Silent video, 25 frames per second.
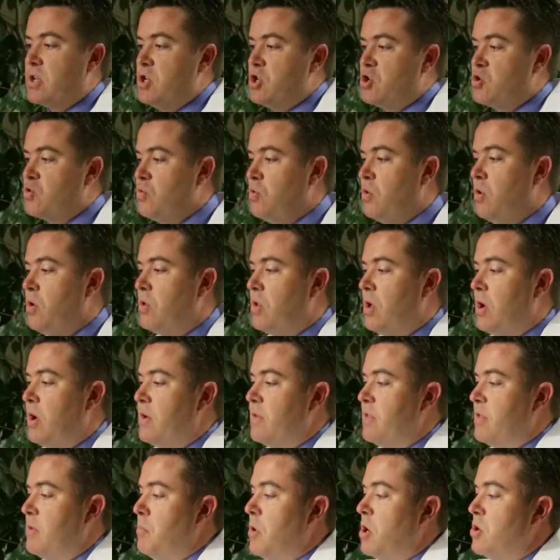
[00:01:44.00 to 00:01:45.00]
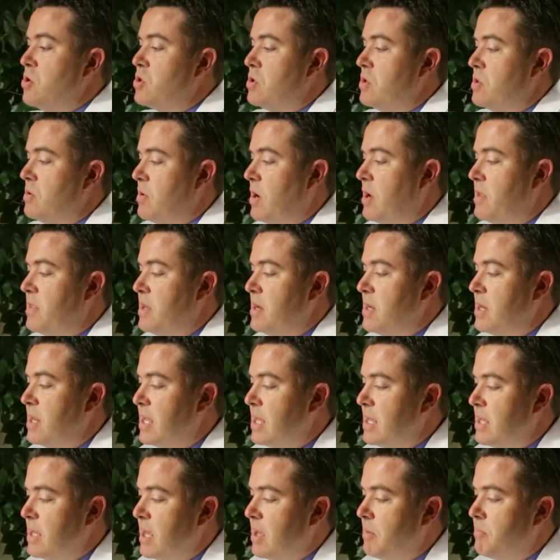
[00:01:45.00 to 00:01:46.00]
control all of the motion throughout the
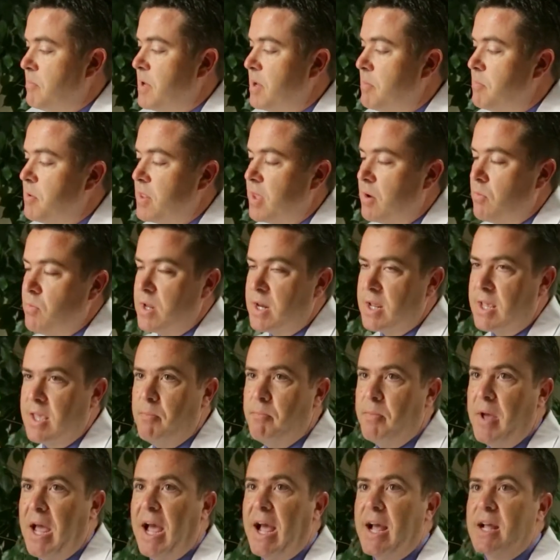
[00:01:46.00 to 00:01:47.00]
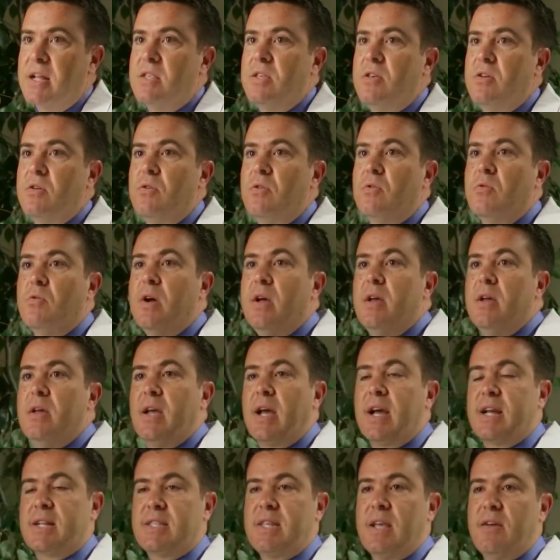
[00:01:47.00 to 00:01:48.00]
knee. And people that want to get back to
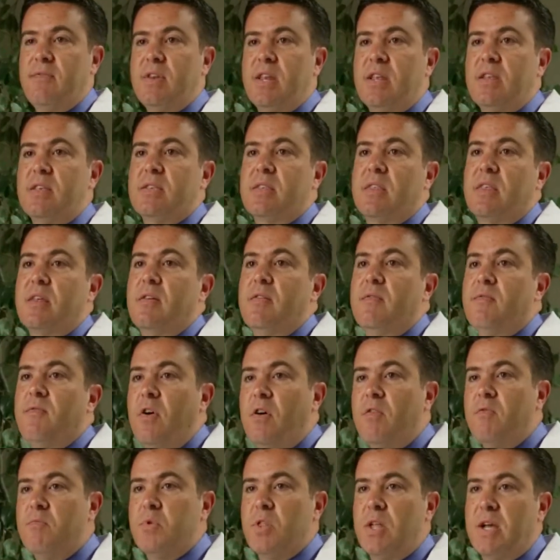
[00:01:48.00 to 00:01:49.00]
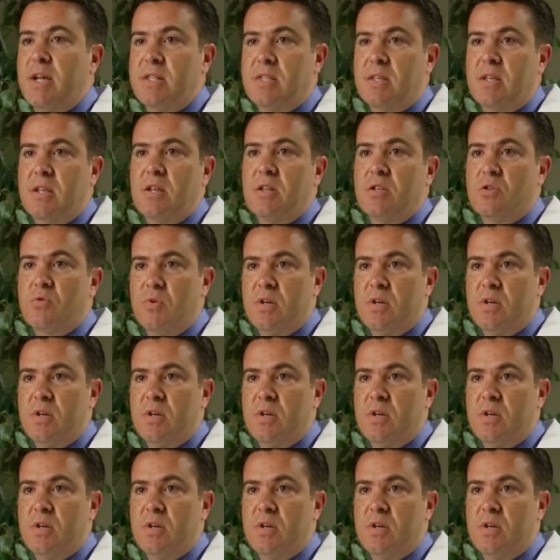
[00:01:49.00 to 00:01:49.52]
activities that involve planting and